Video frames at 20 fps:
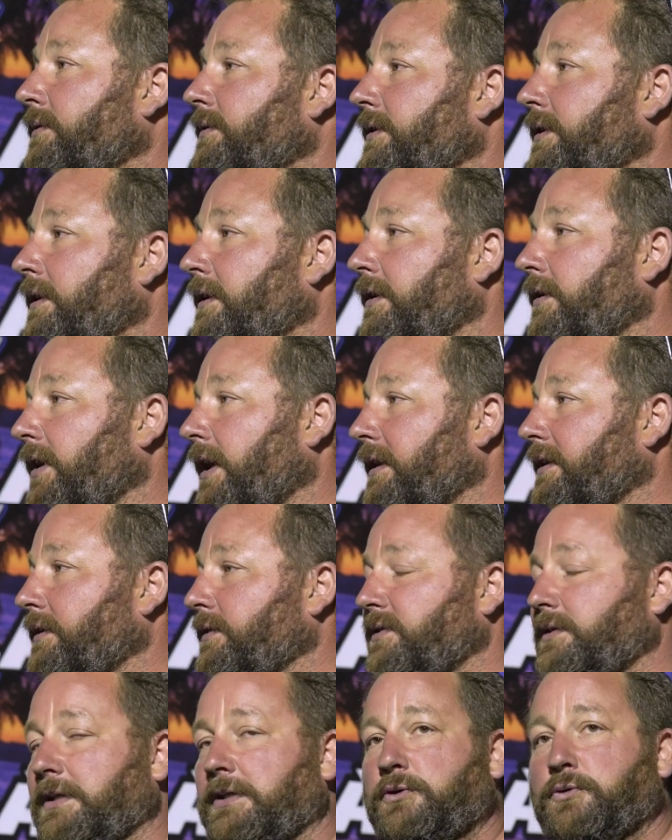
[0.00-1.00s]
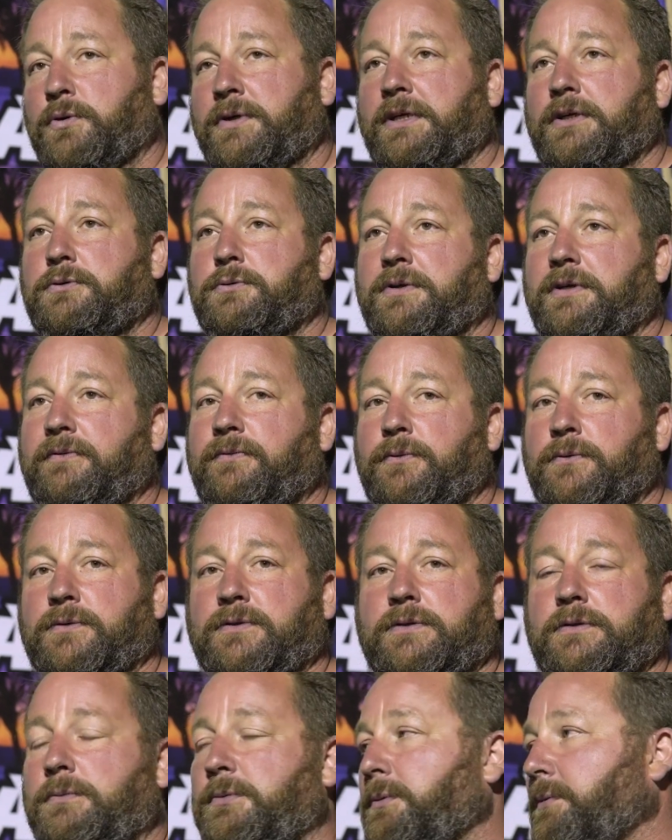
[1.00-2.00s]
You know, like you said, 2024
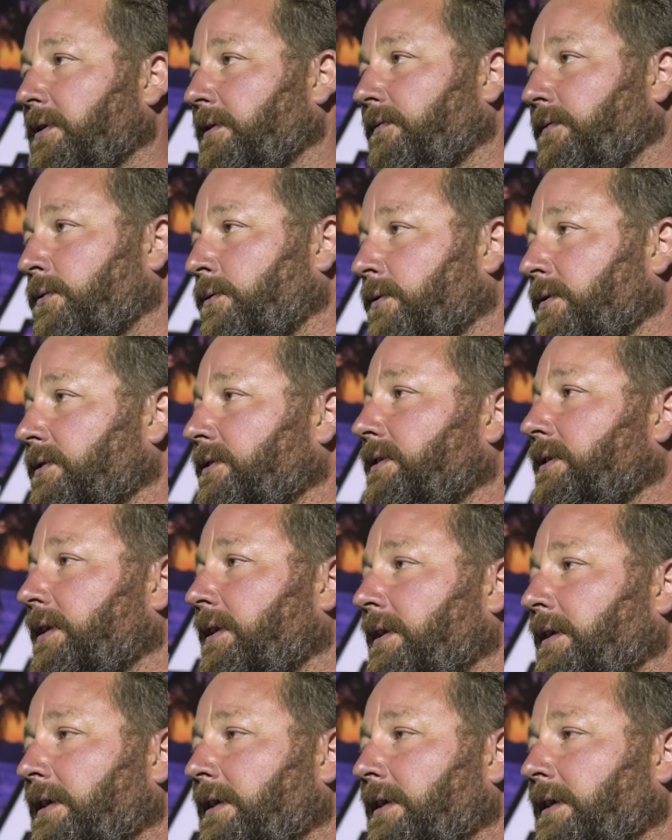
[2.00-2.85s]
is going to be big for us,